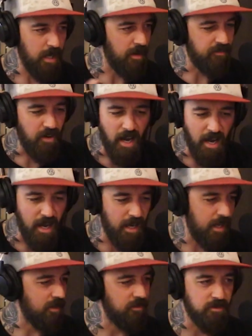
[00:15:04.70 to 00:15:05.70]

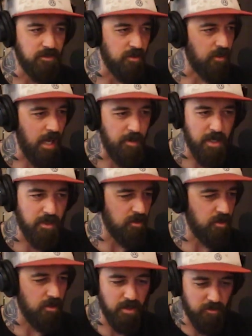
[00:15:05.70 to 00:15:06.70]
BFI, you name
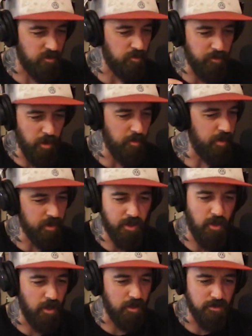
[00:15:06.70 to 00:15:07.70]
it. You can, boom, build
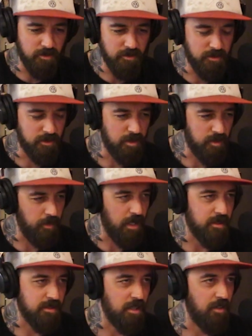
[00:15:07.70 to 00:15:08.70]
a cart and
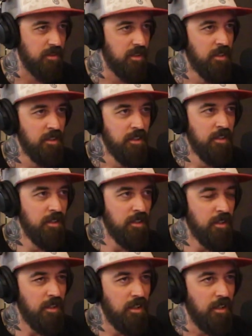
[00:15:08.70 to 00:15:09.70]
buy the stuff.
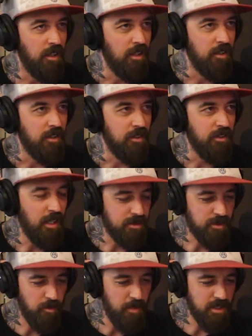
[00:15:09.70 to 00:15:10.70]

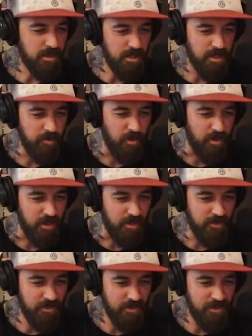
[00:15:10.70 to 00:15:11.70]
Not so much anymore,
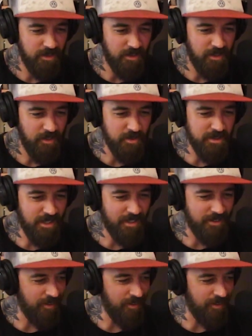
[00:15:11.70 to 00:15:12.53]
dude. It was